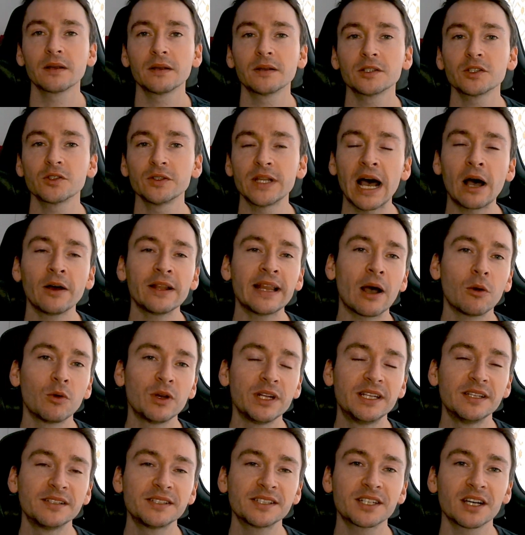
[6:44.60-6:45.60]
So now that we
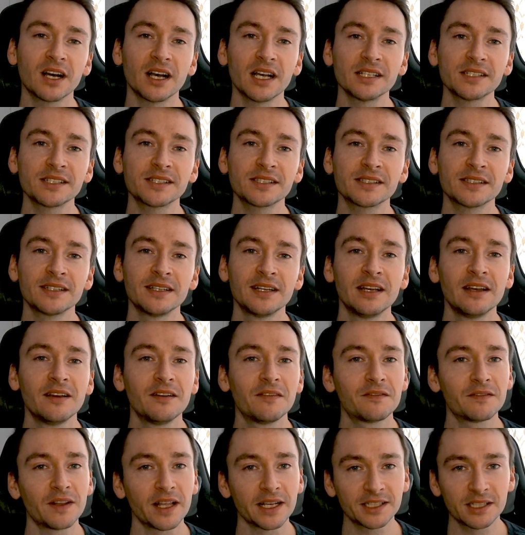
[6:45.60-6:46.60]
discussed
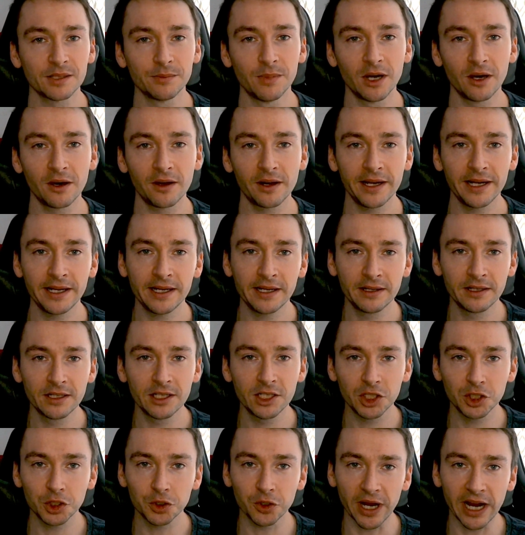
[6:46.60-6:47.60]
flexibility,
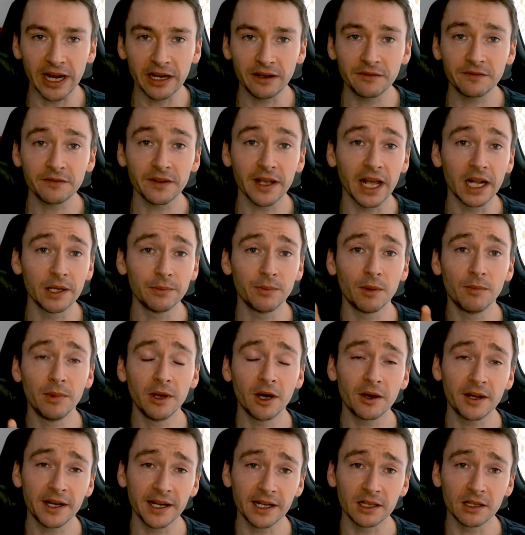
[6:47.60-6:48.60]
strength, and
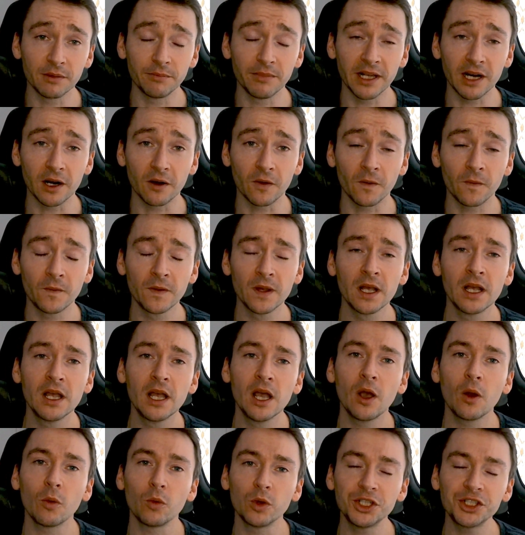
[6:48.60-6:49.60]
mobility in the middle,
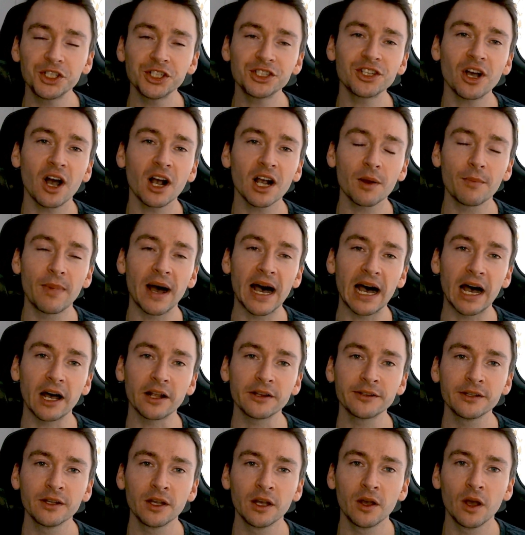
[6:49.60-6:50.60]
we should talk about,
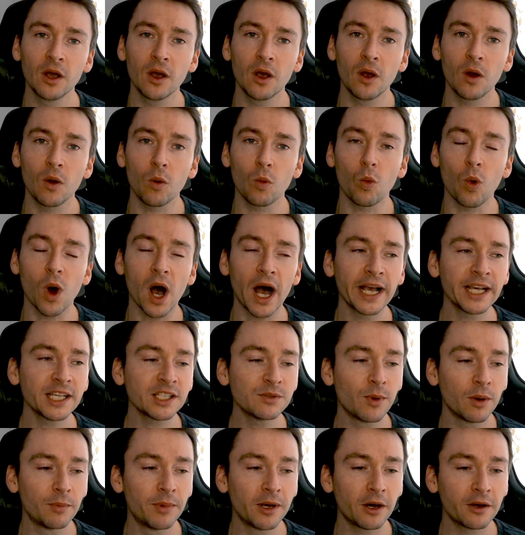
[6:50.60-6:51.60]
why is
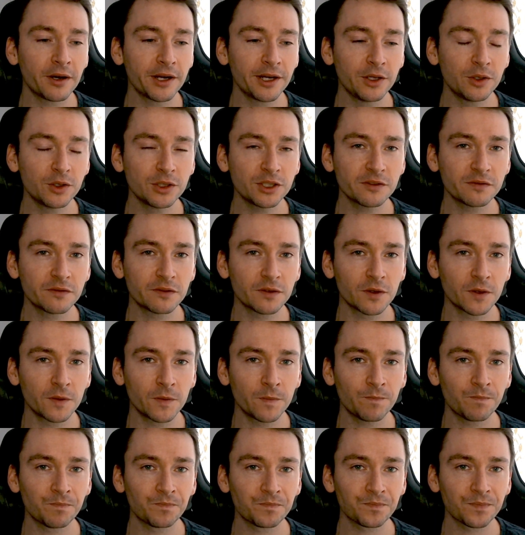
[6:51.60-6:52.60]
mobility useful?
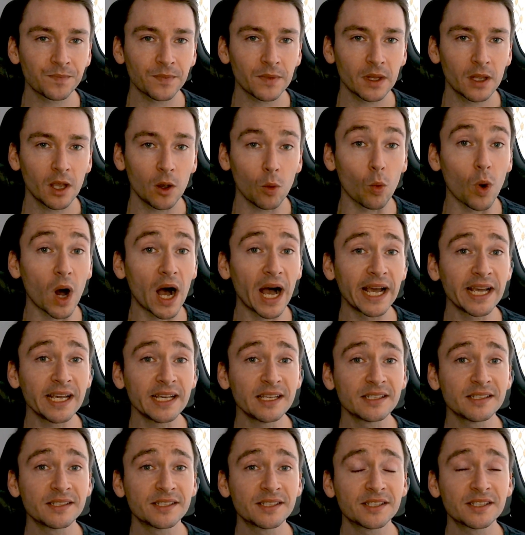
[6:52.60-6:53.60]
Why
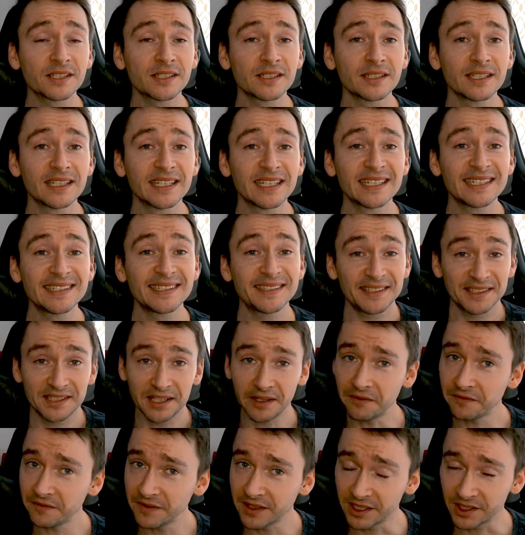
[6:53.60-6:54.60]
is
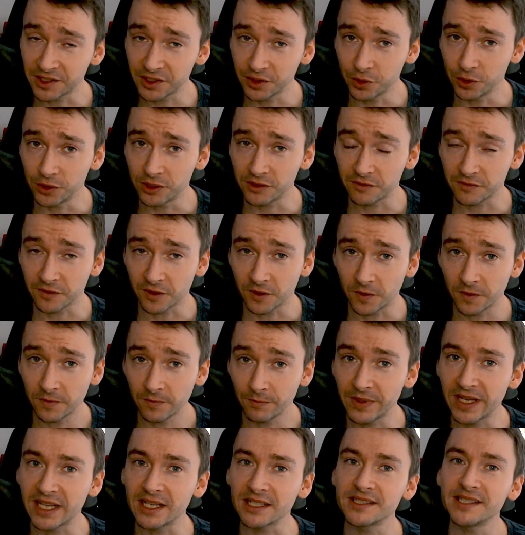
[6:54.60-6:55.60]
stiffness useful?
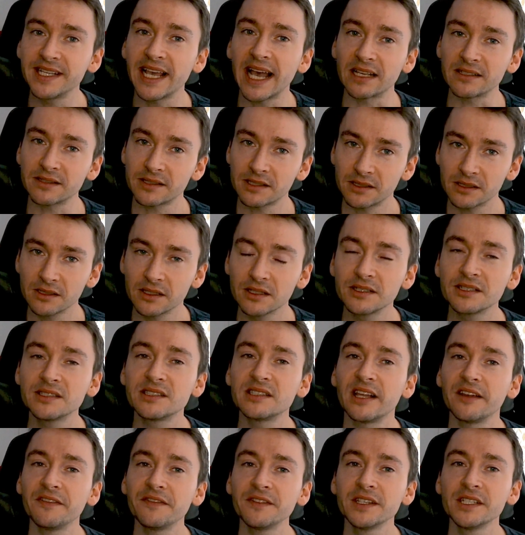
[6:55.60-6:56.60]
Because yes,
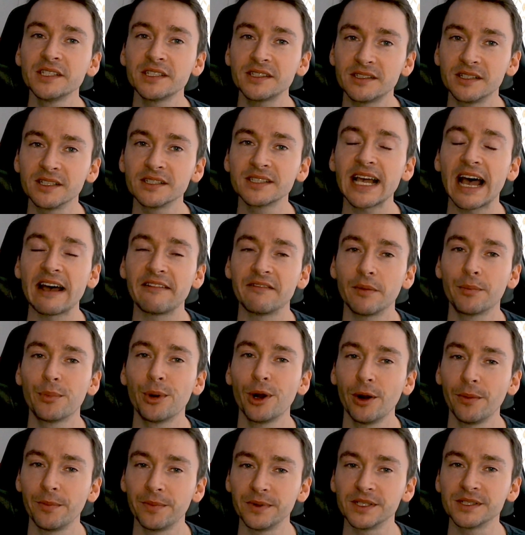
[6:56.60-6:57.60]
stiffness does have a
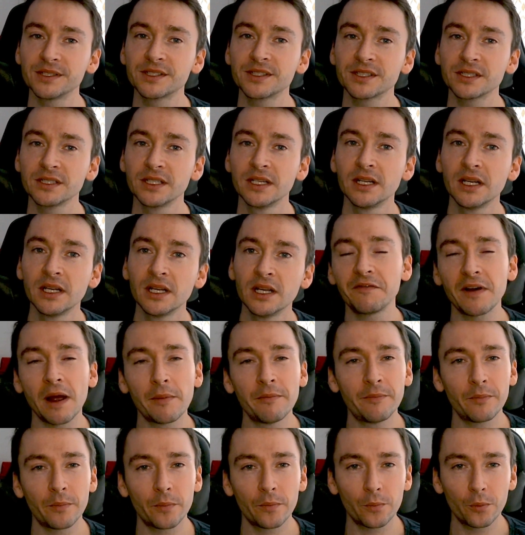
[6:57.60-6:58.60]
purpose. If
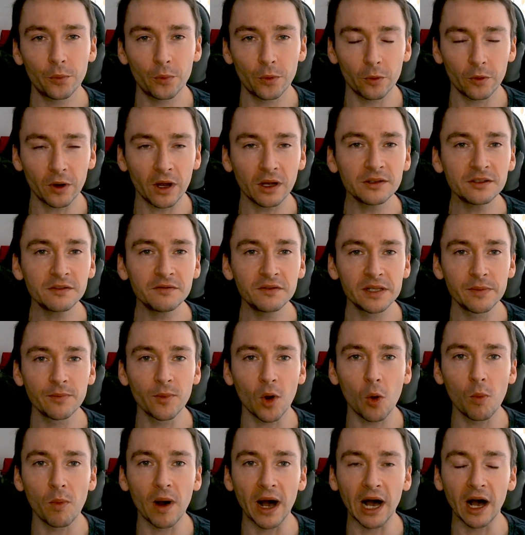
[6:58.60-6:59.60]
I'm relatively
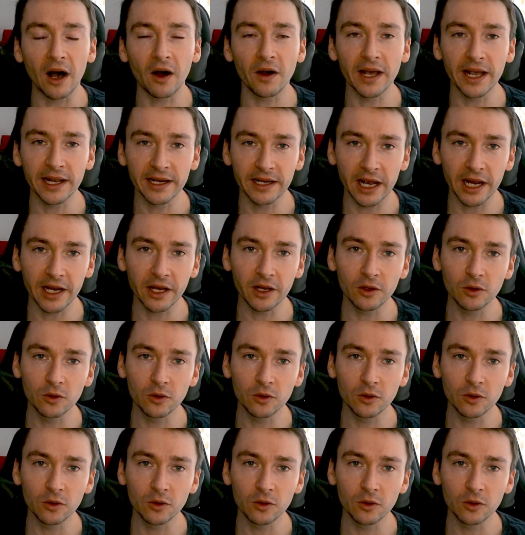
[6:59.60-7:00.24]
mobile and I